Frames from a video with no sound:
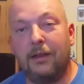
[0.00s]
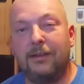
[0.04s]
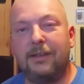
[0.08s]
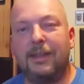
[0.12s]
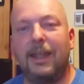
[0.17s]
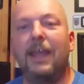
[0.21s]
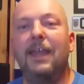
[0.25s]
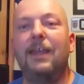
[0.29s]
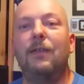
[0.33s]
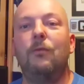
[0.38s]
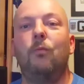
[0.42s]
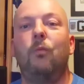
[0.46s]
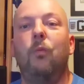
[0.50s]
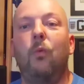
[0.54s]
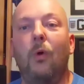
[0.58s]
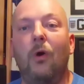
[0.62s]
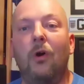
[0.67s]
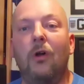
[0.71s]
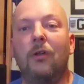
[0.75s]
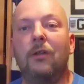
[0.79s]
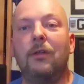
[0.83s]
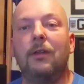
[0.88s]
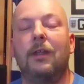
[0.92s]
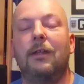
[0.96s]
Day
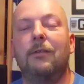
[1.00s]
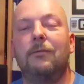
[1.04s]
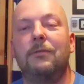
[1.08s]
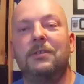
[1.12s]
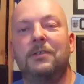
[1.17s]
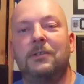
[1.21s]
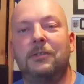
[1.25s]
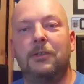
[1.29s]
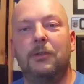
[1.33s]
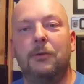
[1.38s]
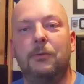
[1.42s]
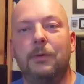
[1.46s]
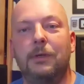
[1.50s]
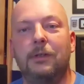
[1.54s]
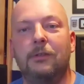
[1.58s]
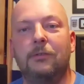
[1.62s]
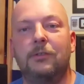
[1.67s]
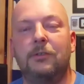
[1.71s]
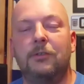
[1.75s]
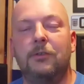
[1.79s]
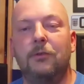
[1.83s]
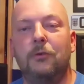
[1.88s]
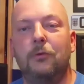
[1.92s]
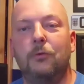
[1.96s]
one, I was too ill
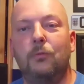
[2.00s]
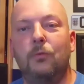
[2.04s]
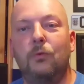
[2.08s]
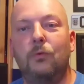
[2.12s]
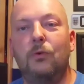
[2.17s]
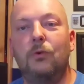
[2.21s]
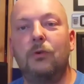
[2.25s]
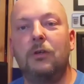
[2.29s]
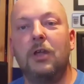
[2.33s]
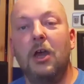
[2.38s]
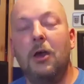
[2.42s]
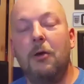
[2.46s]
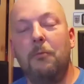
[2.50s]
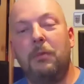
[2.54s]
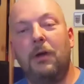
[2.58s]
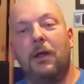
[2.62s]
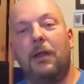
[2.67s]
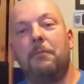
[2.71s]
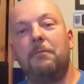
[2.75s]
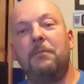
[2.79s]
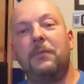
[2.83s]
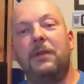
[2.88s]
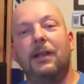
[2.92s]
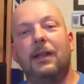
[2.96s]
to do a walk, but
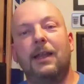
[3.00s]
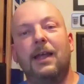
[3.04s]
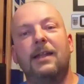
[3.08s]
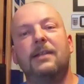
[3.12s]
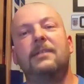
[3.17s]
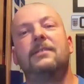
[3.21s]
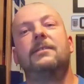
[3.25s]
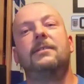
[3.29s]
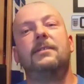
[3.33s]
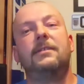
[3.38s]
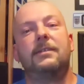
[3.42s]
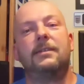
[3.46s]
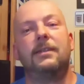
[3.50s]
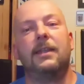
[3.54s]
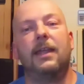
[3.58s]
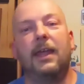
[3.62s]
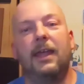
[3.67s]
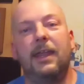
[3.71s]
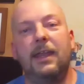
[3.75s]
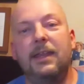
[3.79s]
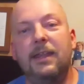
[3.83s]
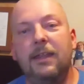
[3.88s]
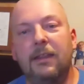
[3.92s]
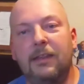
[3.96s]
I'm glad to
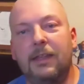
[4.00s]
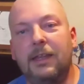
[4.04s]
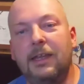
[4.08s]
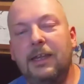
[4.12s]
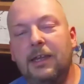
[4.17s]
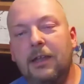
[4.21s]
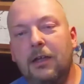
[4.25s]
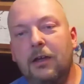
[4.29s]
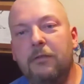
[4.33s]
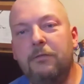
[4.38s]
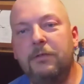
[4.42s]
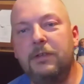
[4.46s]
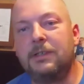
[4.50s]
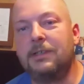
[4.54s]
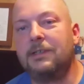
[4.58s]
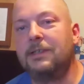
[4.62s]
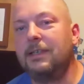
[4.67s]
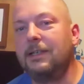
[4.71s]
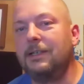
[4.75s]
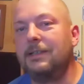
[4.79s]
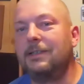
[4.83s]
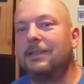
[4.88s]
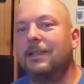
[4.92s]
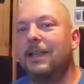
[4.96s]
say the other
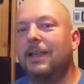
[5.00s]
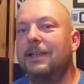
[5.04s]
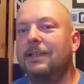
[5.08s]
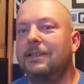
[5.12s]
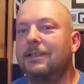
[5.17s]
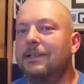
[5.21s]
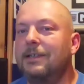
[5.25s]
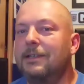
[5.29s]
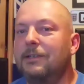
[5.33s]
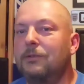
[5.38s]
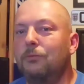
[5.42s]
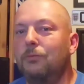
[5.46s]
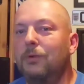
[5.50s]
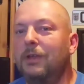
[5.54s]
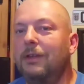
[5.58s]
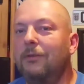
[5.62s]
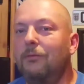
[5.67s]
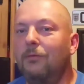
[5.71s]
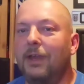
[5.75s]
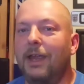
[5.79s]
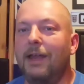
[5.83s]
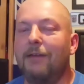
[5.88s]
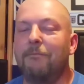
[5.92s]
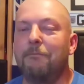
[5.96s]
6 days of this week,
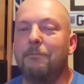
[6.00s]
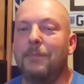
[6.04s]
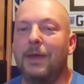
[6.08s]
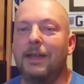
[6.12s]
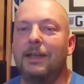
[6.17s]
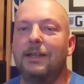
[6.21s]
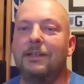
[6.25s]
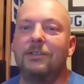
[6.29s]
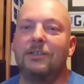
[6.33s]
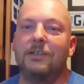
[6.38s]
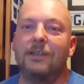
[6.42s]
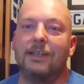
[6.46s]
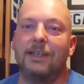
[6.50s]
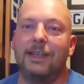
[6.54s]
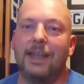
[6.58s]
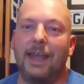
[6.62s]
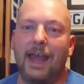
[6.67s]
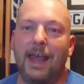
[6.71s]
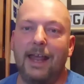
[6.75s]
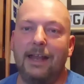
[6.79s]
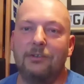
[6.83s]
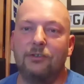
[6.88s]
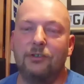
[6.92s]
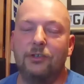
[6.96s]
we have managed to
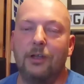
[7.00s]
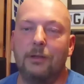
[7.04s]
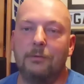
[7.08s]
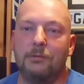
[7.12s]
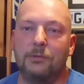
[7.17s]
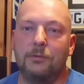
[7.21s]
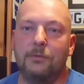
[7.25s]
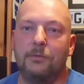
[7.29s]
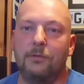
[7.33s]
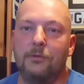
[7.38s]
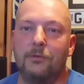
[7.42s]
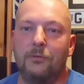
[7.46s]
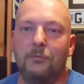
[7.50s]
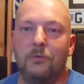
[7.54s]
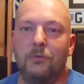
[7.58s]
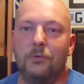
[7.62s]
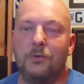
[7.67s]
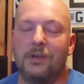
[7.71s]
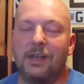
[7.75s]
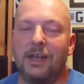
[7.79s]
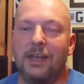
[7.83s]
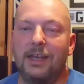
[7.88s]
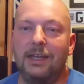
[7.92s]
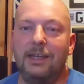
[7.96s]
catch up. So we've done a
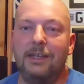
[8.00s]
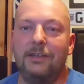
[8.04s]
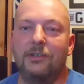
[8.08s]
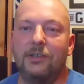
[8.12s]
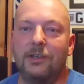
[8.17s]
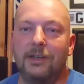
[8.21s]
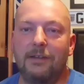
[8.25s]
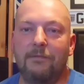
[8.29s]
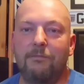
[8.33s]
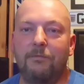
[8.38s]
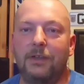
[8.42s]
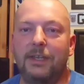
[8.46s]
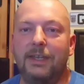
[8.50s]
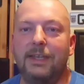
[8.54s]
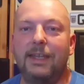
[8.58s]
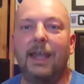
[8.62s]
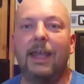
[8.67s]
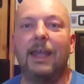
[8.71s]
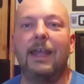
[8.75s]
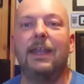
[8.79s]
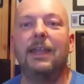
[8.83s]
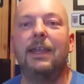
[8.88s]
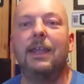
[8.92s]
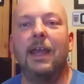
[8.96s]
walk each and every
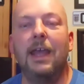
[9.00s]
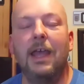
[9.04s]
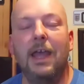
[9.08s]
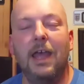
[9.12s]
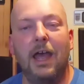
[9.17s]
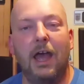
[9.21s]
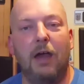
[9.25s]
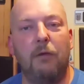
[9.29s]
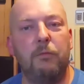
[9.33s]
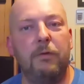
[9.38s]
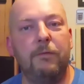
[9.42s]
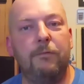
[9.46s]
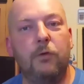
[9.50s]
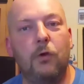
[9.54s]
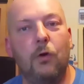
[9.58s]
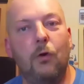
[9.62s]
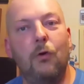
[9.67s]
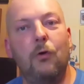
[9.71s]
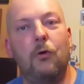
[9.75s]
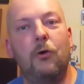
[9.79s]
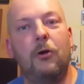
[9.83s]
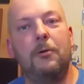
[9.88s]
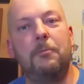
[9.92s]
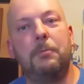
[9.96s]
day, and we've
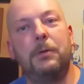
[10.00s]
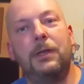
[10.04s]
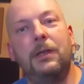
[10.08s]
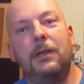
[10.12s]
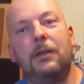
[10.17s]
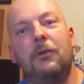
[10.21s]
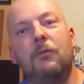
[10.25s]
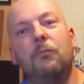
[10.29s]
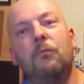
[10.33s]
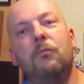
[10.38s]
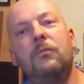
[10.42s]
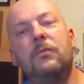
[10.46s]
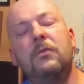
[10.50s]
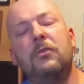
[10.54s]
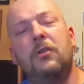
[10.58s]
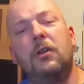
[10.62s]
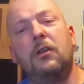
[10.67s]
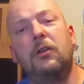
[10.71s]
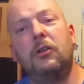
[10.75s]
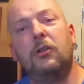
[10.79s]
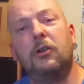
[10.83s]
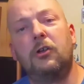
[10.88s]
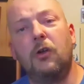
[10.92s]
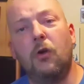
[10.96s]
caught up, and you can
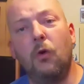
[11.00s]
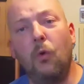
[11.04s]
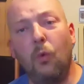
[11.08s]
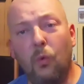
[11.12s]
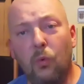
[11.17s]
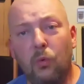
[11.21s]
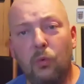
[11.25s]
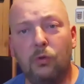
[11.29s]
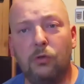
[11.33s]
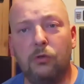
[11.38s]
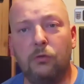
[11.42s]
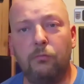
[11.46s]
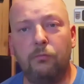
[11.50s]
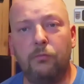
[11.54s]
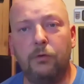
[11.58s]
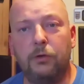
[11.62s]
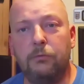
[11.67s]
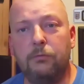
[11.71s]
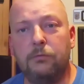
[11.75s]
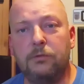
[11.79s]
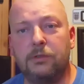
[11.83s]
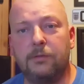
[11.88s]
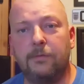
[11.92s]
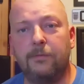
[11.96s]
look at all the
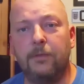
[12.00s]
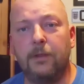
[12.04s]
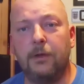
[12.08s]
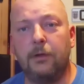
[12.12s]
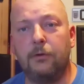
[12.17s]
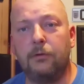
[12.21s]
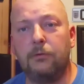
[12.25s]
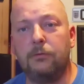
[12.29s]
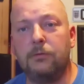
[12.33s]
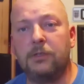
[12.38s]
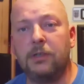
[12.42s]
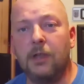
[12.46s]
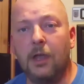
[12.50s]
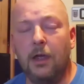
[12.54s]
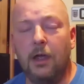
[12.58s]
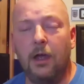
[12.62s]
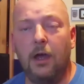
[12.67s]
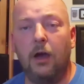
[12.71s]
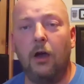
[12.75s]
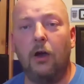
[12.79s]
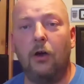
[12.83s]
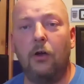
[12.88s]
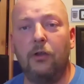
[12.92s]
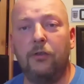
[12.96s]
routes of those
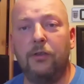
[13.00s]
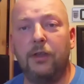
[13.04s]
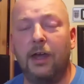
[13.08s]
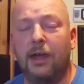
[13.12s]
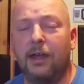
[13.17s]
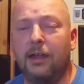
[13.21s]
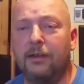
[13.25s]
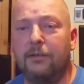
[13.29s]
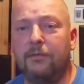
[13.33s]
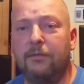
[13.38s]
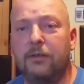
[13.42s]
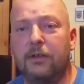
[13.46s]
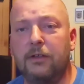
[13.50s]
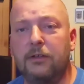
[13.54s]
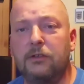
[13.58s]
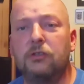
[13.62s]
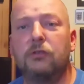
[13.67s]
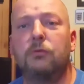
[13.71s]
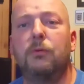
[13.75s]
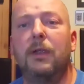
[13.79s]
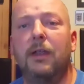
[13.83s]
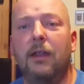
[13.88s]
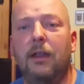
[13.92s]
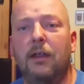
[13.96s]
on either
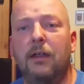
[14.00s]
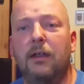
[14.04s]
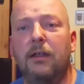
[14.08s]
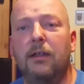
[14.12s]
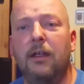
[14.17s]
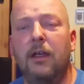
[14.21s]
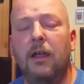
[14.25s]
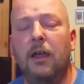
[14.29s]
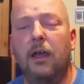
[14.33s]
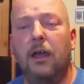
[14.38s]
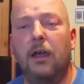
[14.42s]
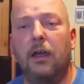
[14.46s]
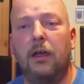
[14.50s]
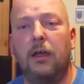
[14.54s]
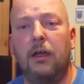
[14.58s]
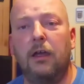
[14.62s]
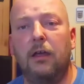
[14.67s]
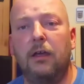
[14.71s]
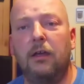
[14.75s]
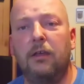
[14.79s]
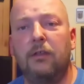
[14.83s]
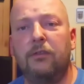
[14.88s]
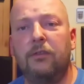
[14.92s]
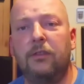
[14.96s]
Twitter,
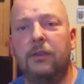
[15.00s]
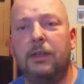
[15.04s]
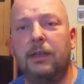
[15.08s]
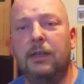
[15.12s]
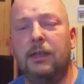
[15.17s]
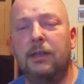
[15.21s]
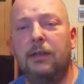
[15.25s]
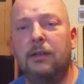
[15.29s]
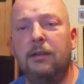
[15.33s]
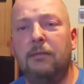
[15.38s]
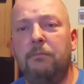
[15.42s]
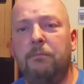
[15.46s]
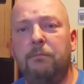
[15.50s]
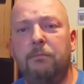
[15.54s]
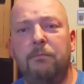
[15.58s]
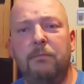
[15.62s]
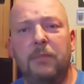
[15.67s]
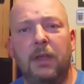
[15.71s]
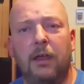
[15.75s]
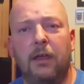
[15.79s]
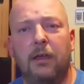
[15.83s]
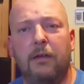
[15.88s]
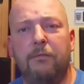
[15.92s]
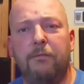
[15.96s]
the
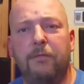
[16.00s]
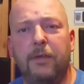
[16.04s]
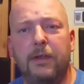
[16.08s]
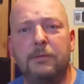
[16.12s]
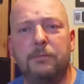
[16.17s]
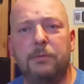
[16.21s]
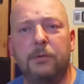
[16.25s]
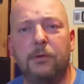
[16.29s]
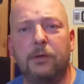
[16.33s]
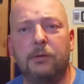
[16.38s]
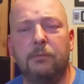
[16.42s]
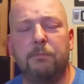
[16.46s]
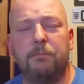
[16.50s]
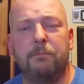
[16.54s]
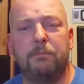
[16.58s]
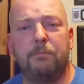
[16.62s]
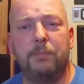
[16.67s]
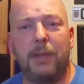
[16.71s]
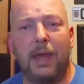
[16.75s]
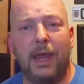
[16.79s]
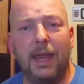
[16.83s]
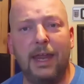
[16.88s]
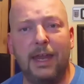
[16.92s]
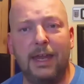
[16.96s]
Facebook
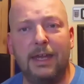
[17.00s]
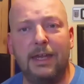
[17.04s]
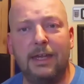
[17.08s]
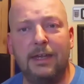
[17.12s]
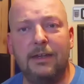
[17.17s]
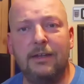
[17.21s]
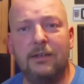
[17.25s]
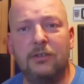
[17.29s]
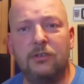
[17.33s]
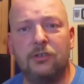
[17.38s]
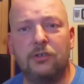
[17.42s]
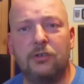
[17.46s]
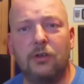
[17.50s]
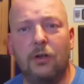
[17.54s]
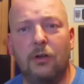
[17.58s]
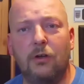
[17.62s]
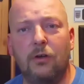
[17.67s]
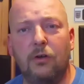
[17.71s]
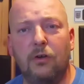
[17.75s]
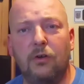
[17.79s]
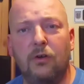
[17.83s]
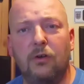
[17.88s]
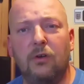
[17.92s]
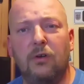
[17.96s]
page,
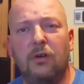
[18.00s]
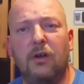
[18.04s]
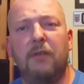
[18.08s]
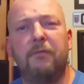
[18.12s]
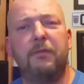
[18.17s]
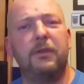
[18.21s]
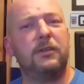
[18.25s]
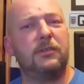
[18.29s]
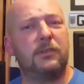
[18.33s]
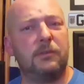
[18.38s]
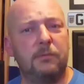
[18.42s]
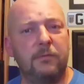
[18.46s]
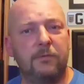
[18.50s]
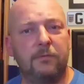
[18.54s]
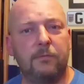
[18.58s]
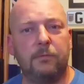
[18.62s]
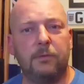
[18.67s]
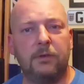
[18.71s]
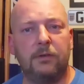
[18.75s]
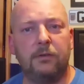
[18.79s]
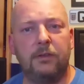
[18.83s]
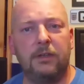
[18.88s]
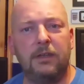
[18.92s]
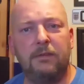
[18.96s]
or I think some of them
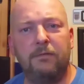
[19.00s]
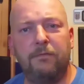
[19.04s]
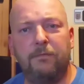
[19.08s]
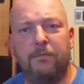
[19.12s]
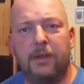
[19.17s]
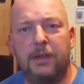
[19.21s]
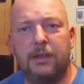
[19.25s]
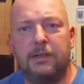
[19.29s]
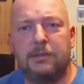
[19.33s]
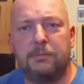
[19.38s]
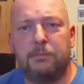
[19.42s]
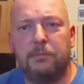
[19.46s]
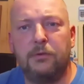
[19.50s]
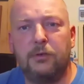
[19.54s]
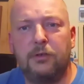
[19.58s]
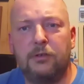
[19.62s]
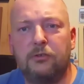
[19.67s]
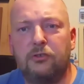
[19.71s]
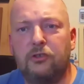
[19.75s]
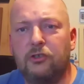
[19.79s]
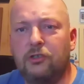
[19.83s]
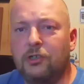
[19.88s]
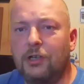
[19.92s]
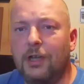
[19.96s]
are on the
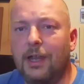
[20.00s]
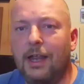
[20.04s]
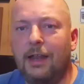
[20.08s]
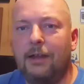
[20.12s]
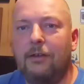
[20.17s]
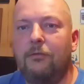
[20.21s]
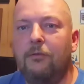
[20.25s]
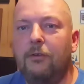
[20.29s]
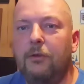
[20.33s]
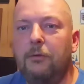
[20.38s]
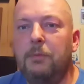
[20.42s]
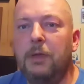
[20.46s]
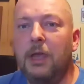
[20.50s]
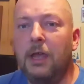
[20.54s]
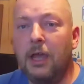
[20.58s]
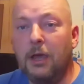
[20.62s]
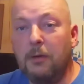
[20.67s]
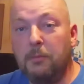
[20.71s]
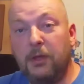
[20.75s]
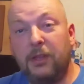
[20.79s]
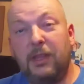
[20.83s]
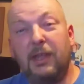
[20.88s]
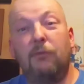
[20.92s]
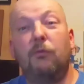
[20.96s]
Facebook chat group,
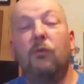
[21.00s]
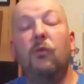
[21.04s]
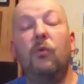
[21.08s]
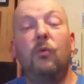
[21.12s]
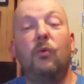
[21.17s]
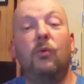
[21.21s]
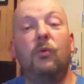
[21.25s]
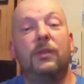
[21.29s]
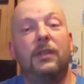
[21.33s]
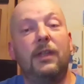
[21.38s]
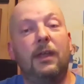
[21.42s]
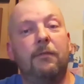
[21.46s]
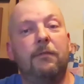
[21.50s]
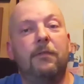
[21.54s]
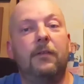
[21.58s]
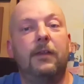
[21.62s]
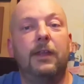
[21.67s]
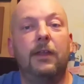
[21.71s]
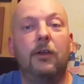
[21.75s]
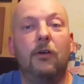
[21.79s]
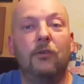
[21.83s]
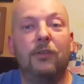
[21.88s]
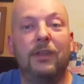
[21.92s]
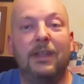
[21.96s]
but they're all
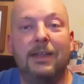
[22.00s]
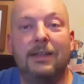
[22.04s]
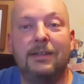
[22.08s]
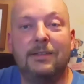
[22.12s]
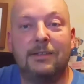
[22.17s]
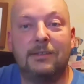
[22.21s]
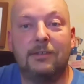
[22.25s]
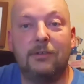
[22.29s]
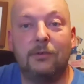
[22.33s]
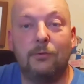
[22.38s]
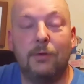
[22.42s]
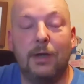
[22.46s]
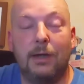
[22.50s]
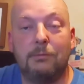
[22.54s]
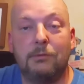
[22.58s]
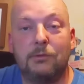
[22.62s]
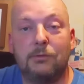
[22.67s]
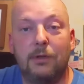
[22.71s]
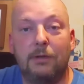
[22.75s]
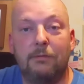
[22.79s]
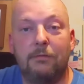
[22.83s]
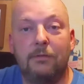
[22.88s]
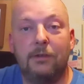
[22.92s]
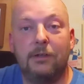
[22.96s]
definitely on Instagram,
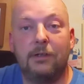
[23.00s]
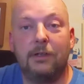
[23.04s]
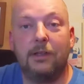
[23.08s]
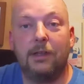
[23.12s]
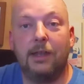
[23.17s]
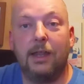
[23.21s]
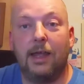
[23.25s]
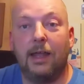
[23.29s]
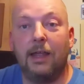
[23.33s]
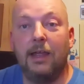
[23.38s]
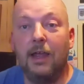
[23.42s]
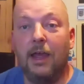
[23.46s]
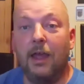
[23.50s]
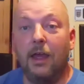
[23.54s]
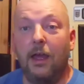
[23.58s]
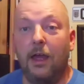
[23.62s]
so have a look at that.